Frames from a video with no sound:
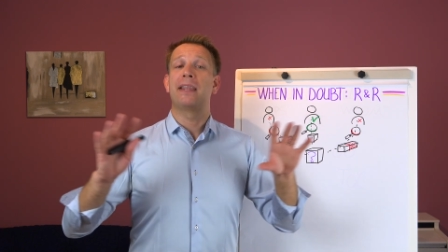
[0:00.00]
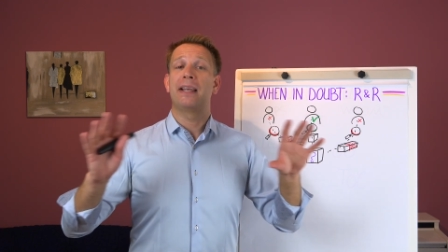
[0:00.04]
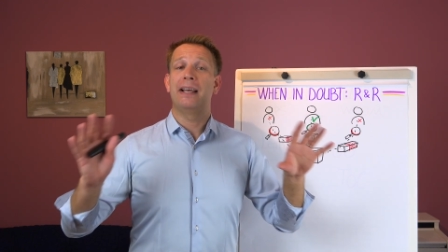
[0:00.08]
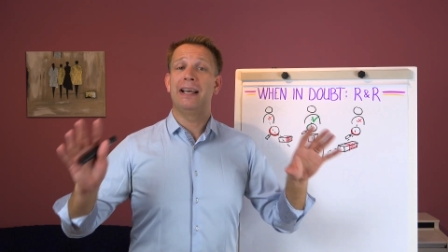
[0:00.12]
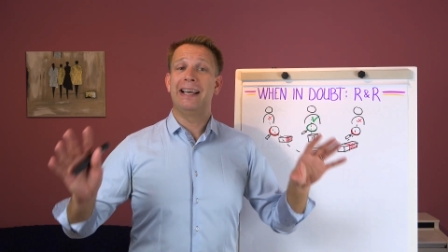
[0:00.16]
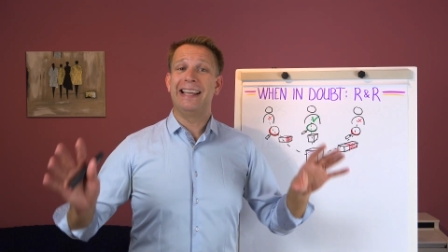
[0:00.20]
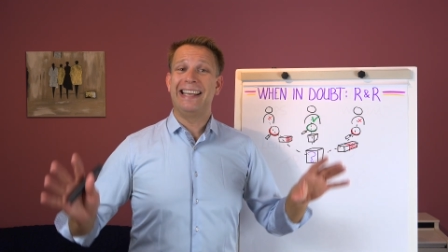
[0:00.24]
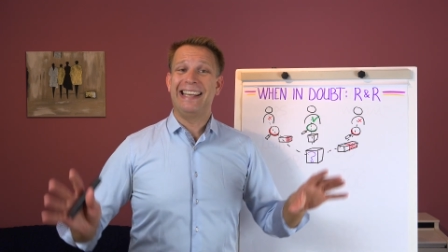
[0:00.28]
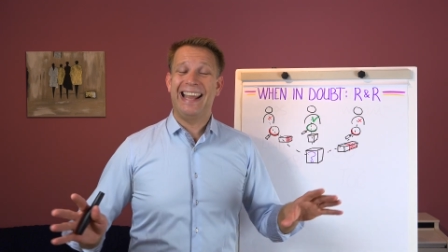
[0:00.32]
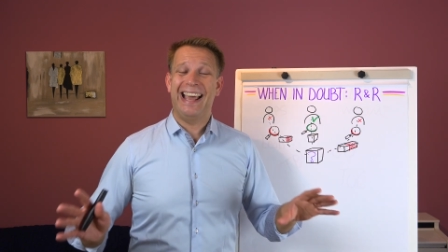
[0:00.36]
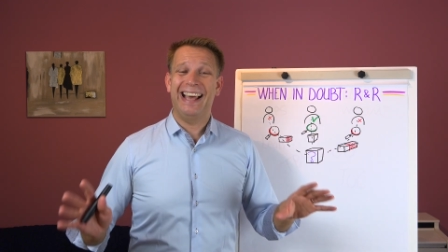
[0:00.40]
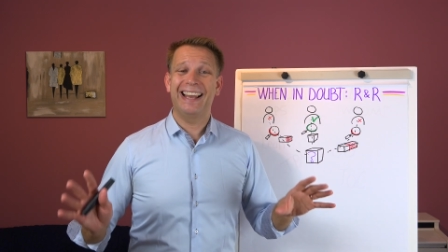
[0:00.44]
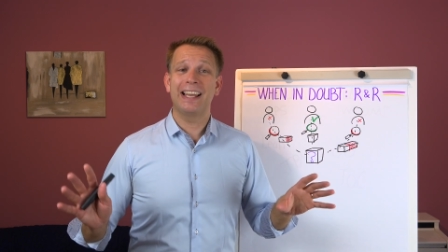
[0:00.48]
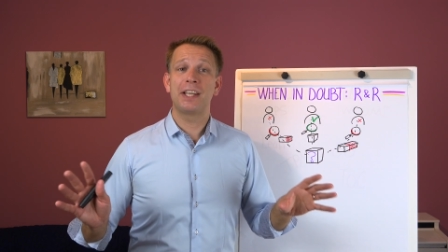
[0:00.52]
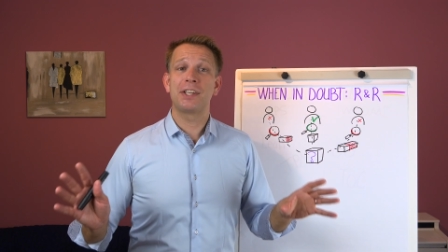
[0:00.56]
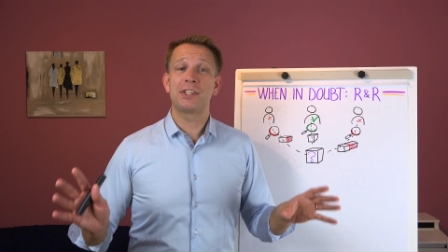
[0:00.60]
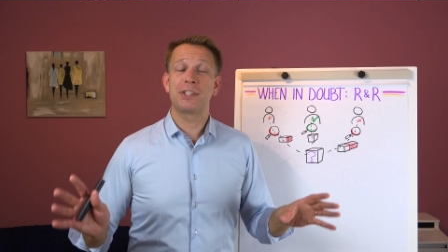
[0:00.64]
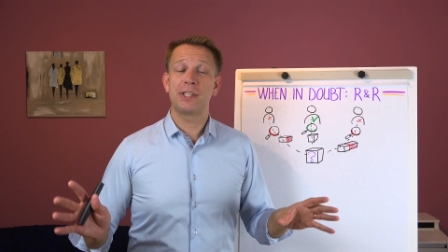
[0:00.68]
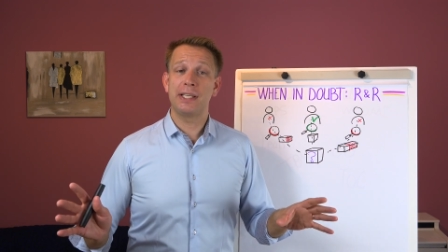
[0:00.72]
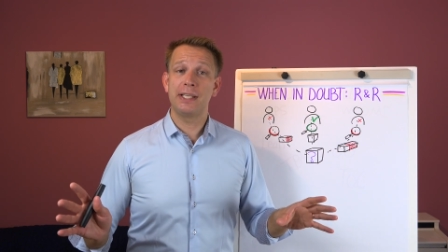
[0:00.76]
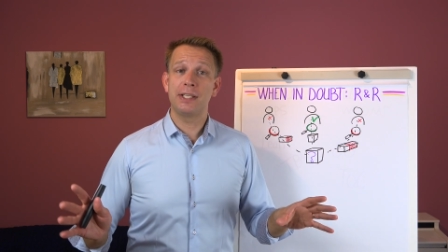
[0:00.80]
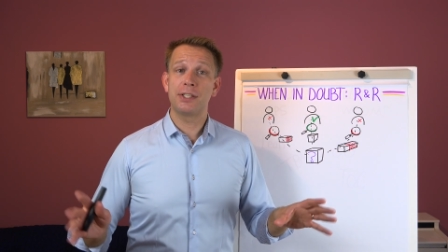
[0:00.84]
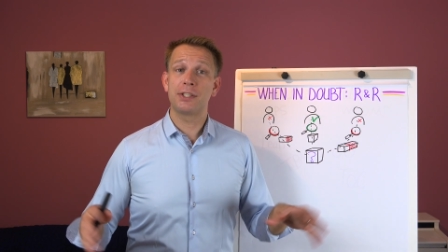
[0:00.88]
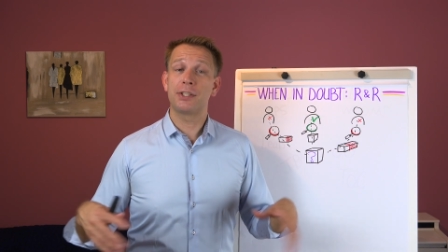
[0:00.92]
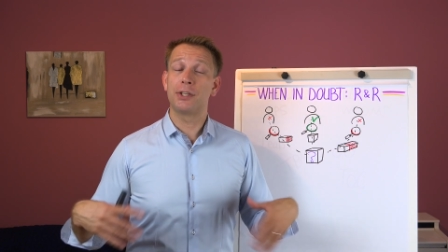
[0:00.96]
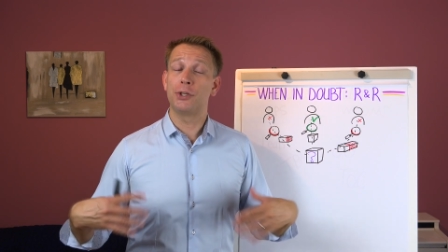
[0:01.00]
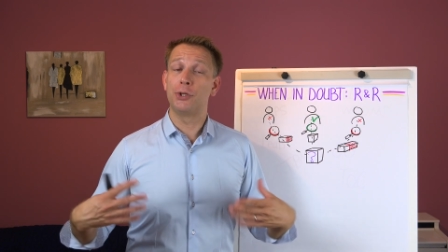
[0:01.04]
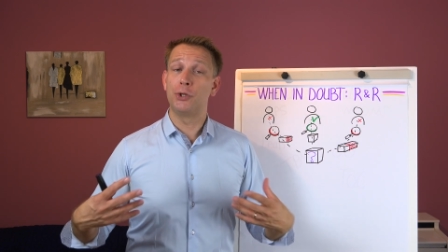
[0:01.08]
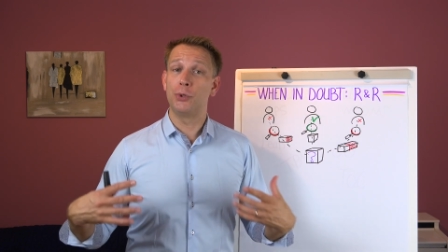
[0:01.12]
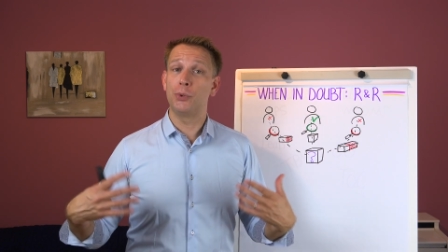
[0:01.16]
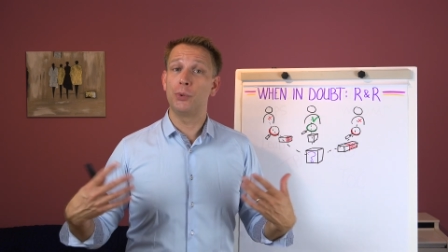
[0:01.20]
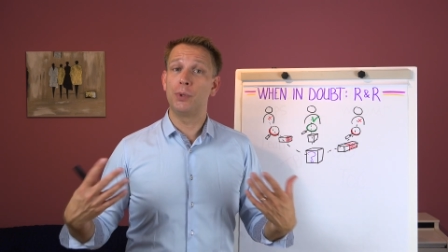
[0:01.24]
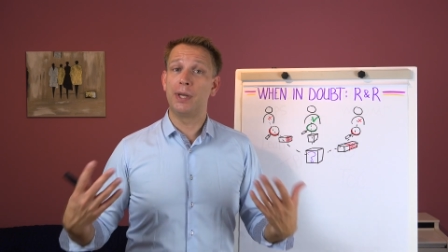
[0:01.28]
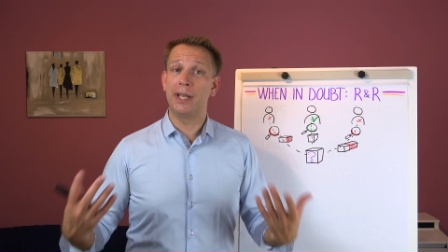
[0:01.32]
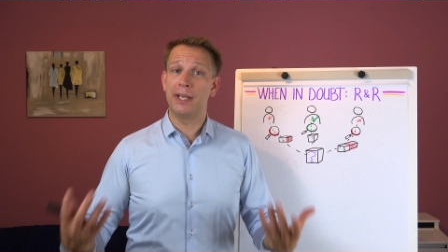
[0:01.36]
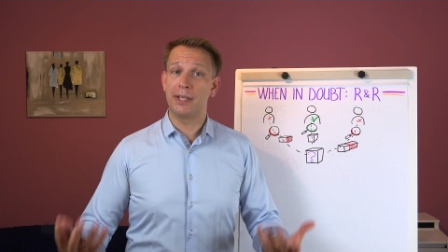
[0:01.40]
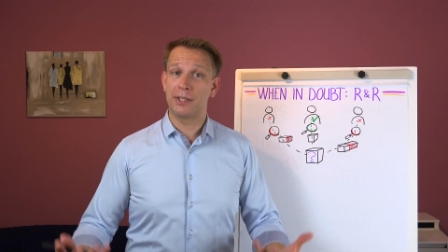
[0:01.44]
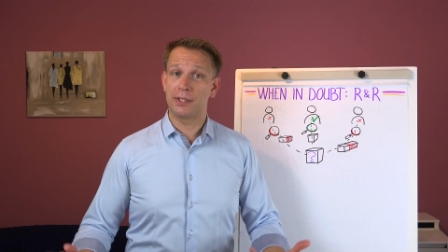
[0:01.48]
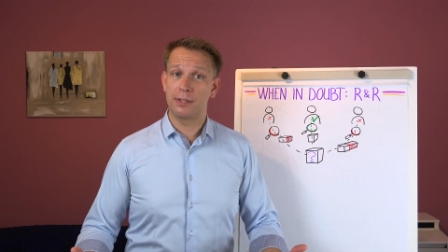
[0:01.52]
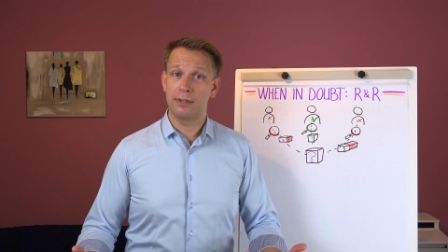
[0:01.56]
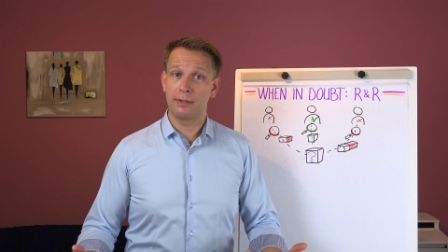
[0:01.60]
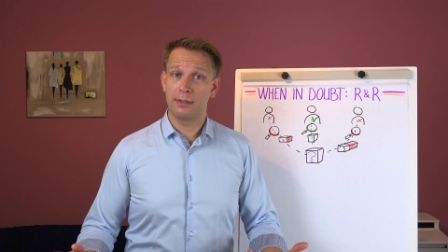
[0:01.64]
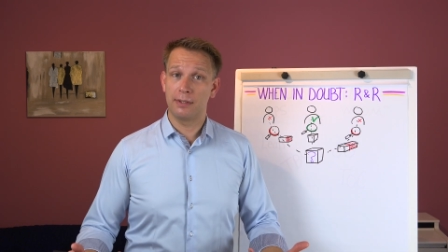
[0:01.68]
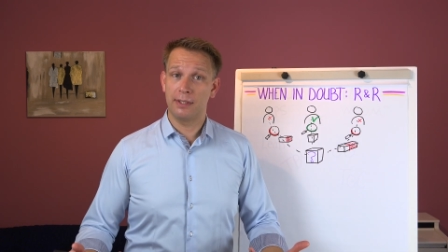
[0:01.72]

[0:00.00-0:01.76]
analyses to do this